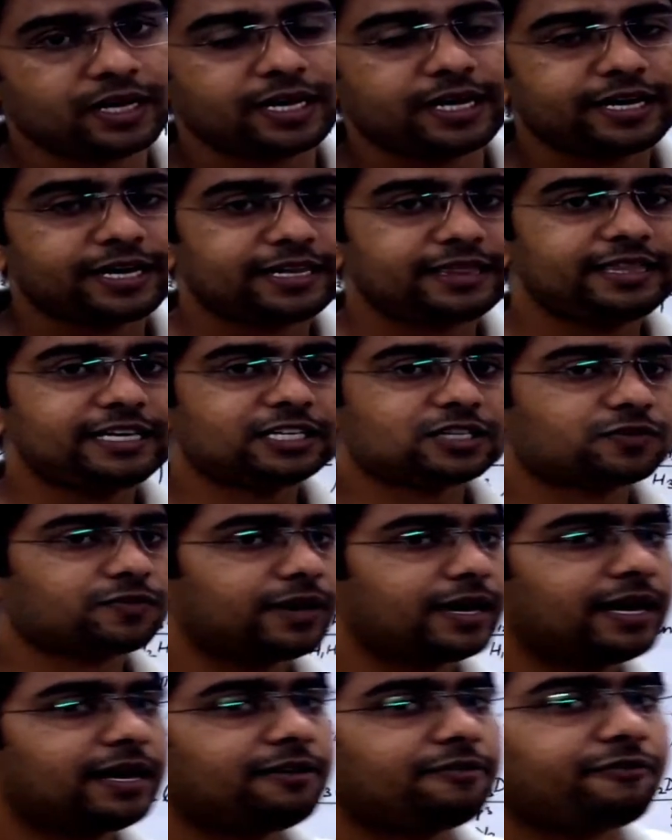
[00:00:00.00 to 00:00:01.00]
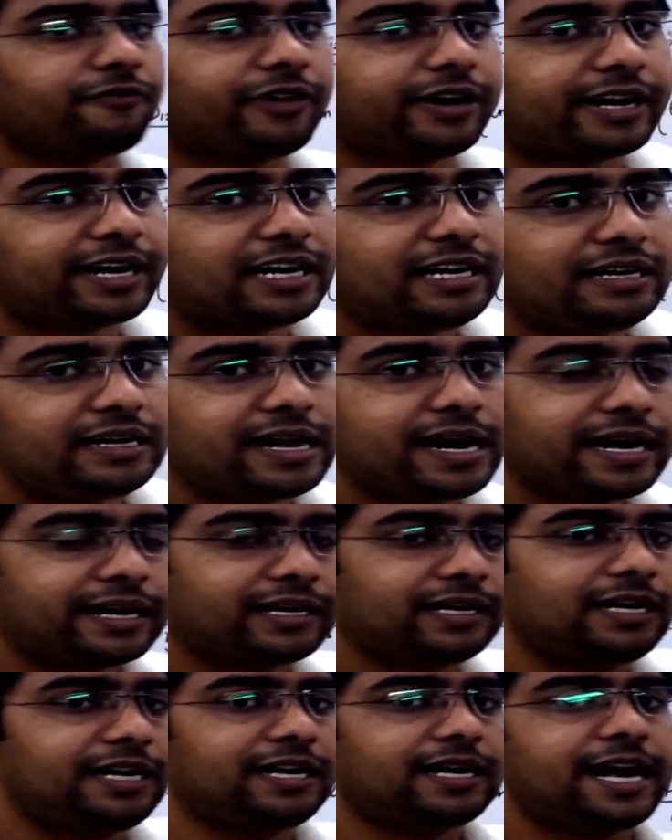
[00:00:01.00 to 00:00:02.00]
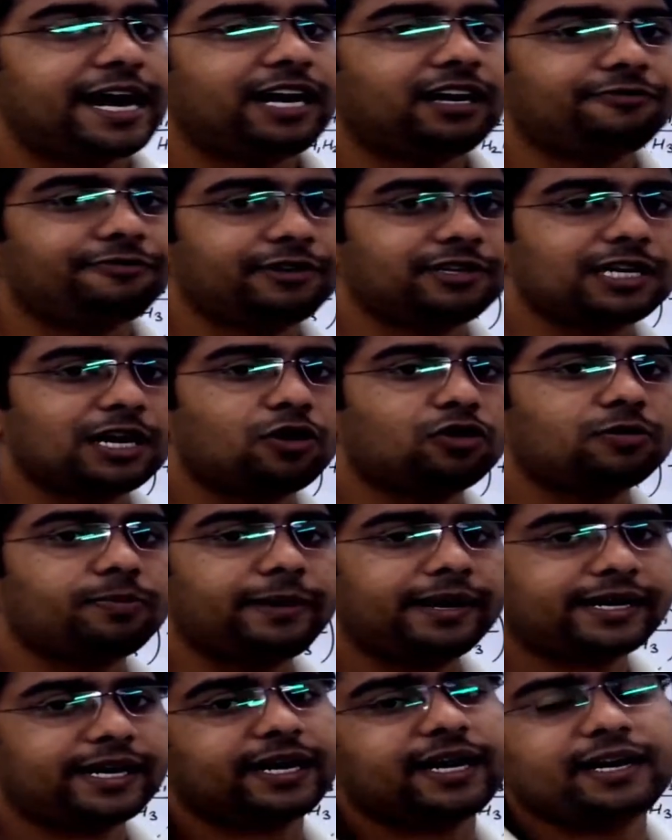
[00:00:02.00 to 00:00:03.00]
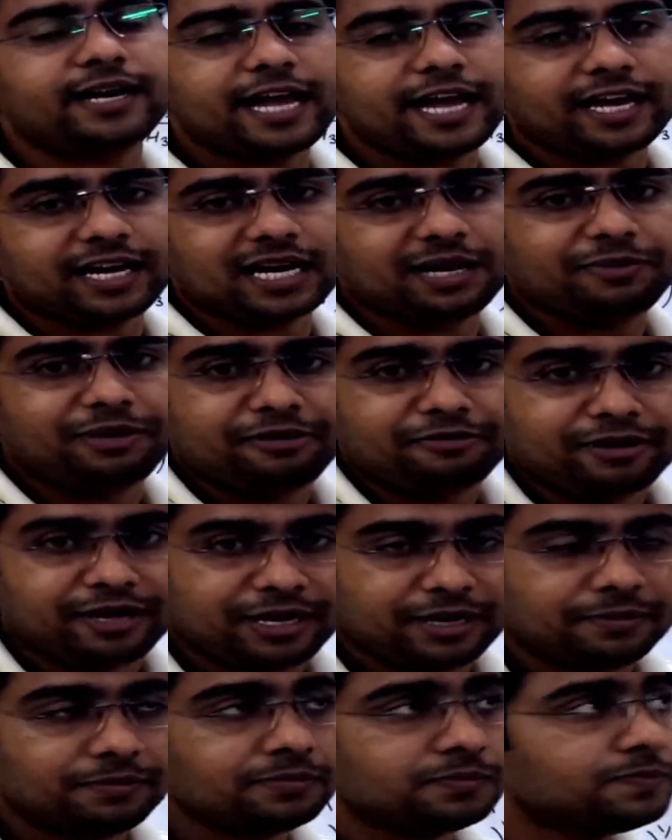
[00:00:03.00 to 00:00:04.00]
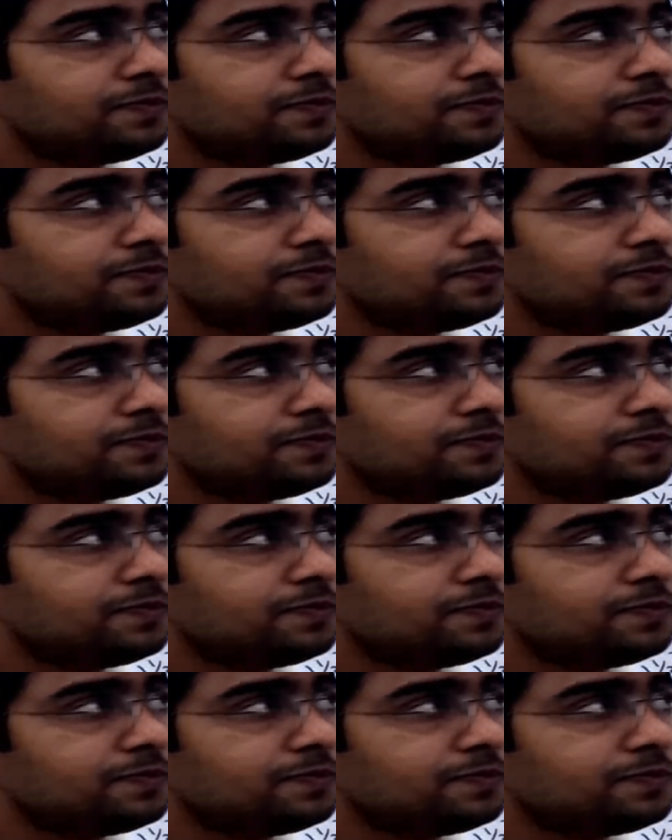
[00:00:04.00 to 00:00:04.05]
In this way we can directly write without making a diagram even.